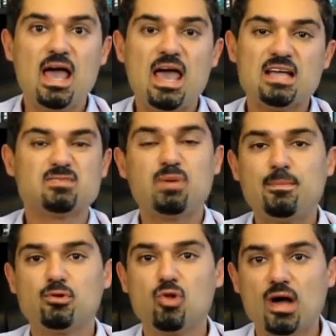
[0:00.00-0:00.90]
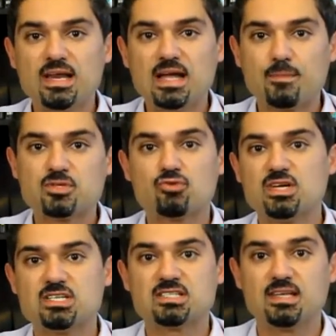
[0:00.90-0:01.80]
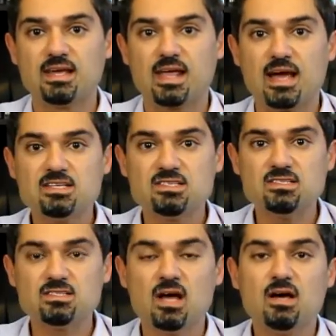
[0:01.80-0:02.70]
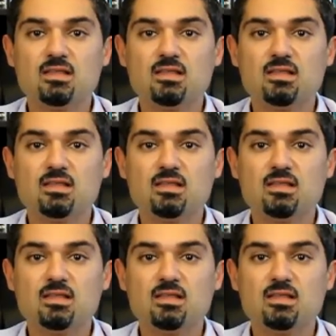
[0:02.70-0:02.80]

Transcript: and people lining up to register their cases,